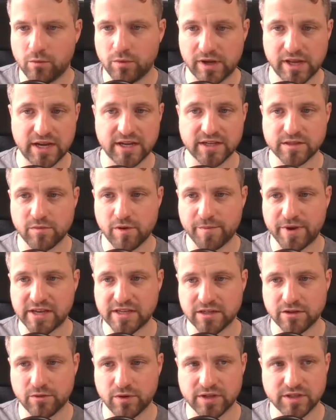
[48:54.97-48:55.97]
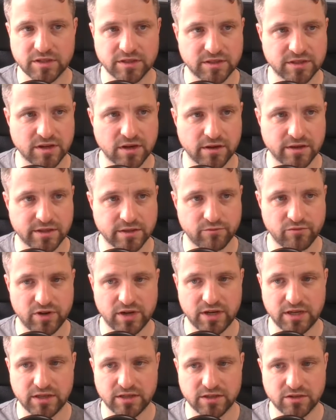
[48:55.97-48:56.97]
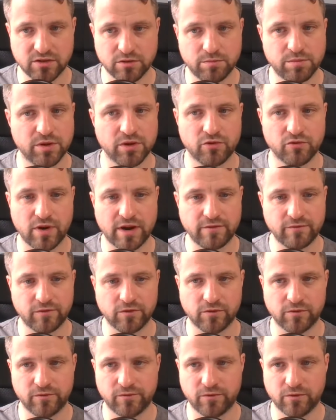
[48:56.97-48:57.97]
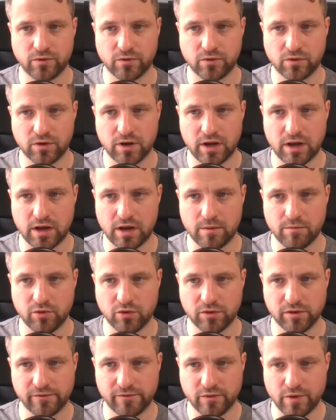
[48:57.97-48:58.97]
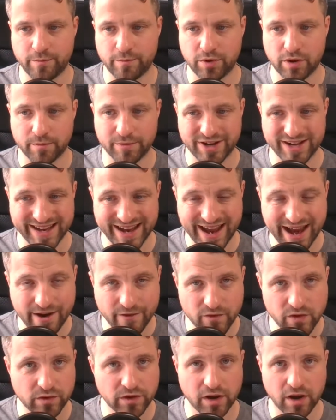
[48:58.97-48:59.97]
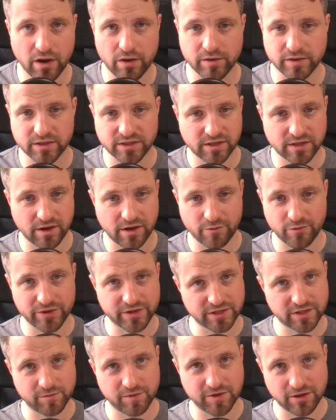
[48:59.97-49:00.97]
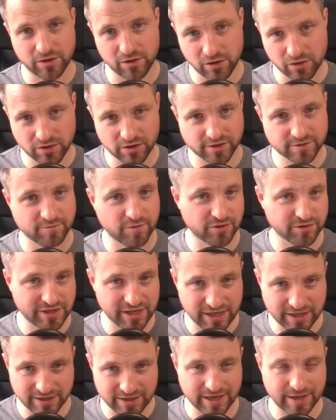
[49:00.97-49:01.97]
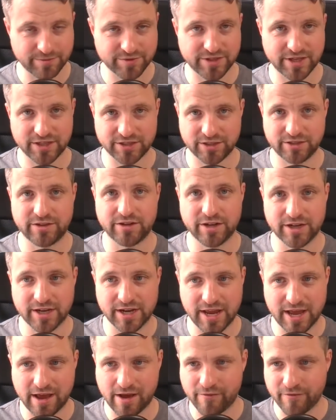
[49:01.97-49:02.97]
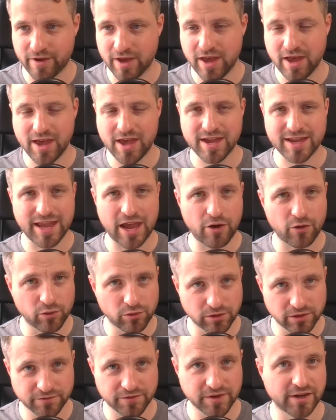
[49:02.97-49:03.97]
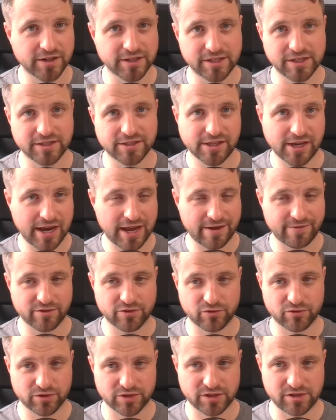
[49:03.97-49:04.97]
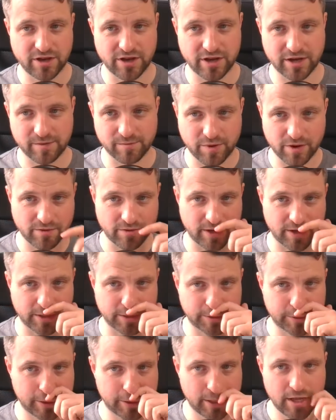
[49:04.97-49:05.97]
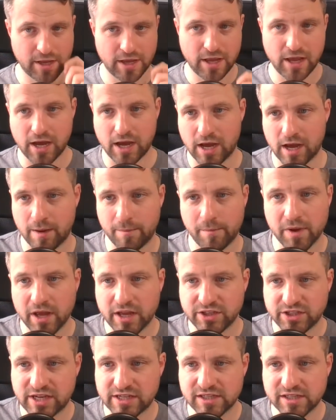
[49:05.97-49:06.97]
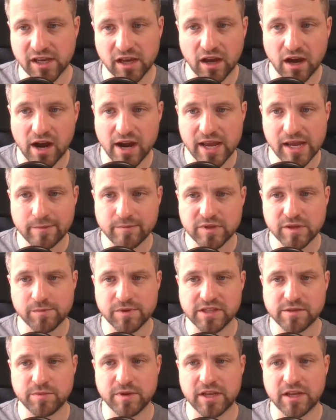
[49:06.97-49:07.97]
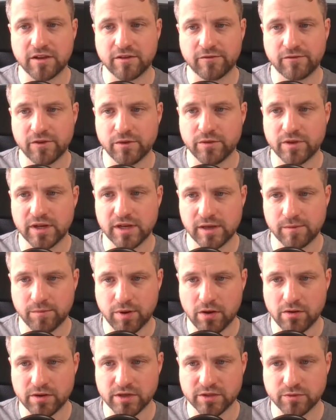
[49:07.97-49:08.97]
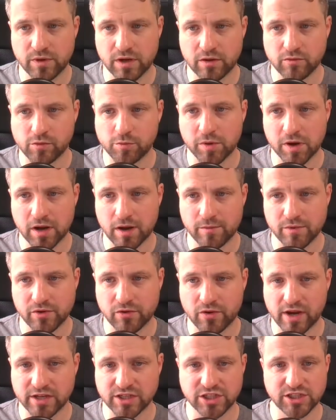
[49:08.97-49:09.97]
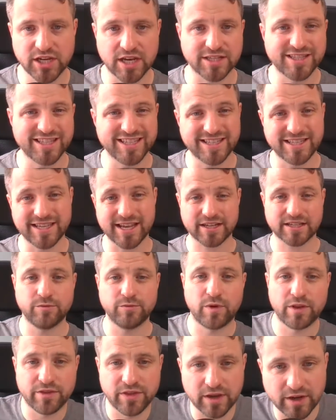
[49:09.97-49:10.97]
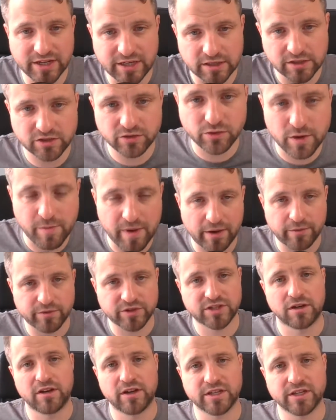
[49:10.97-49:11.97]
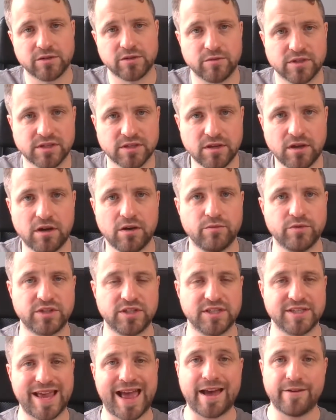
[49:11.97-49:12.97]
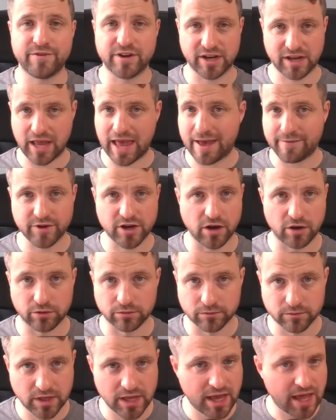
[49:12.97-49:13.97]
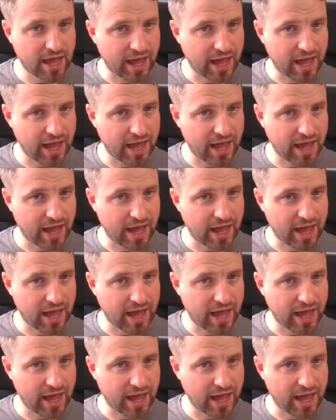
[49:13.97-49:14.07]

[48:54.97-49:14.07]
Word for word: We're getting some amazing questions, guys. I'm really super grateful for um, all of your input. I'm going to carry on going this. I want this to be the longest, most in-depth session that I can have. Get all ideas that I have across learning Polish. Um, Jessica, I aim to be speaking fluently in Polish when I will become your age. Jess, this is actually one thing I didn't talk about, which I'd like to at the start, which is have a have a goal.